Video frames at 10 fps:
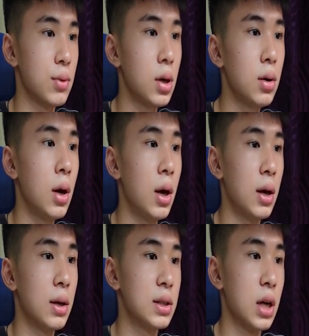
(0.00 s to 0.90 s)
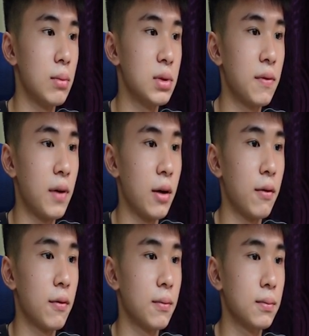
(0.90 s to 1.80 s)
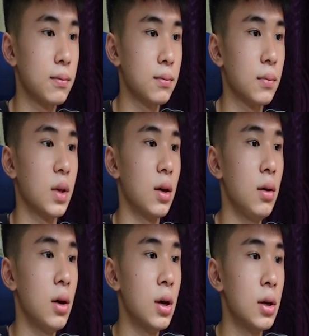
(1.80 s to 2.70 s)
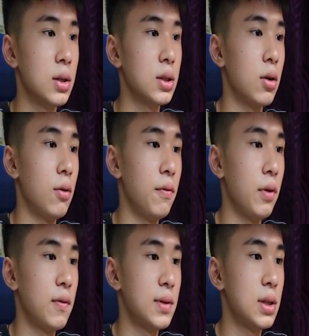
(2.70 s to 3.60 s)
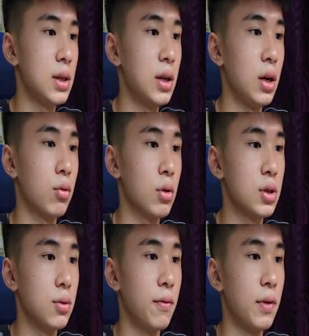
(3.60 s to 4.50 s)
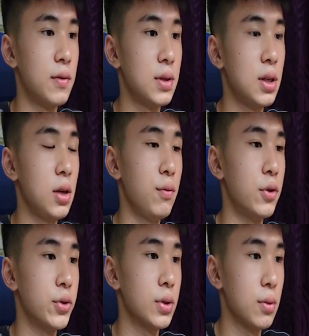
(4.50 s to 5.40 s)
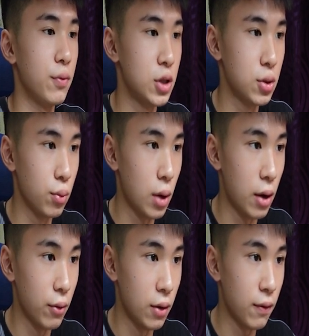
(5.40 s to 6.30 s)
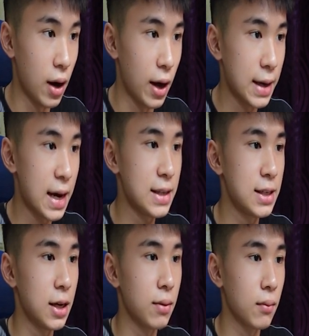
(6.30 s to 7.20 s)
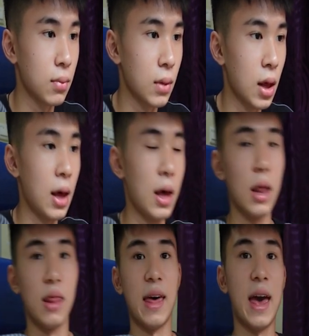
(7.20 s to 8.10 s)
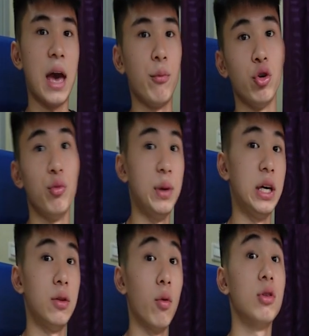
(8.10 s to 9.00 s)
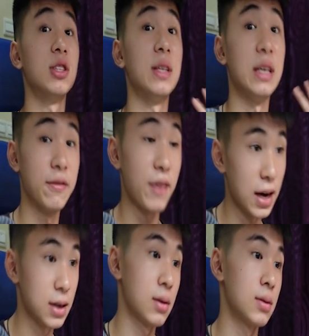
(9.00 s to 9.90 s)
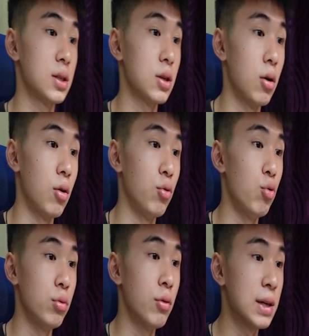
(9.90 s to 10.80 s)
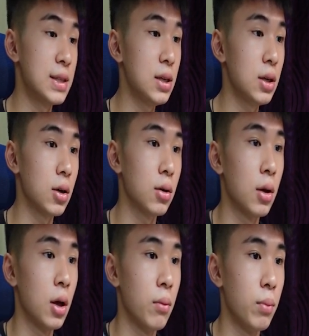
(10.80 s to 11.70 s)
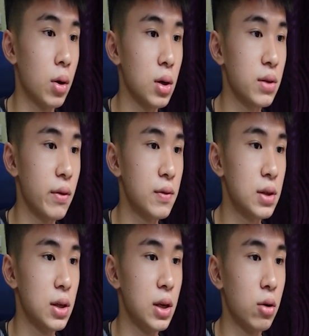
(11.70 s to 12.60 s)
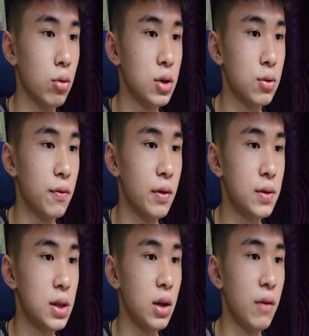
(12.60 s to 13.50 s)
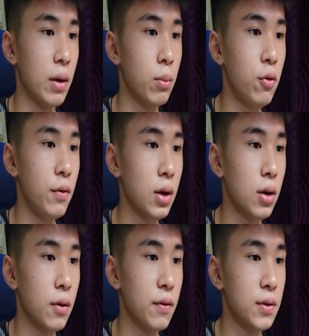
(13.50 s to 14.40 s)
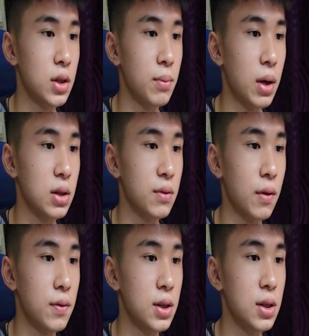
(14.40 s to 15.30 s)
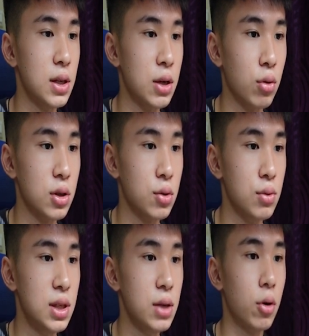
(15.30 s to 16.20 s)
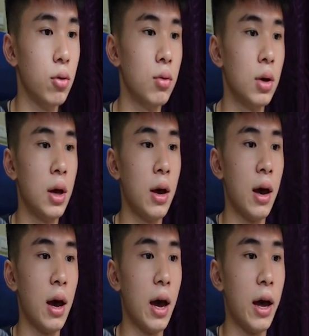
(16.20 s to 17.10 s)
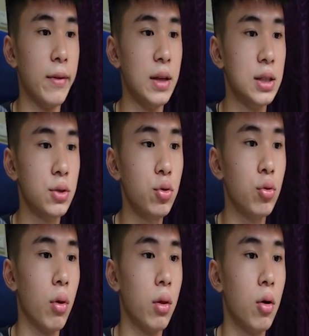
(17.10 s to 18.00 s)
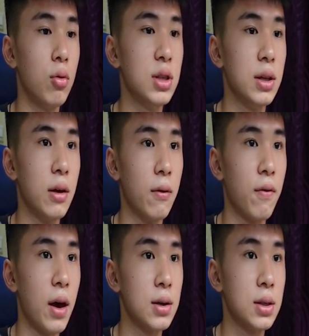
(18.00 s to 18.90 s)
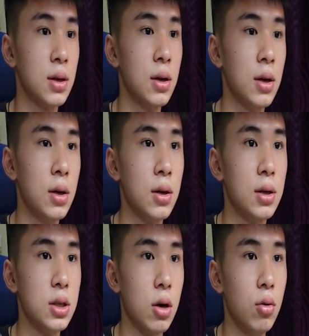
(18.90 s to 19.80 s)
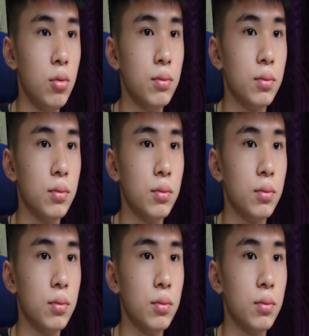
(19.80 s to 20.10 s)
well, times 5. Okay, so 50 equals to 50, which if I cut it, there will be no turning effect. So you can see here, because 50 equals to 50, if I move it here, 50 minus 50 equals to 0. And it's true, no turning effect. So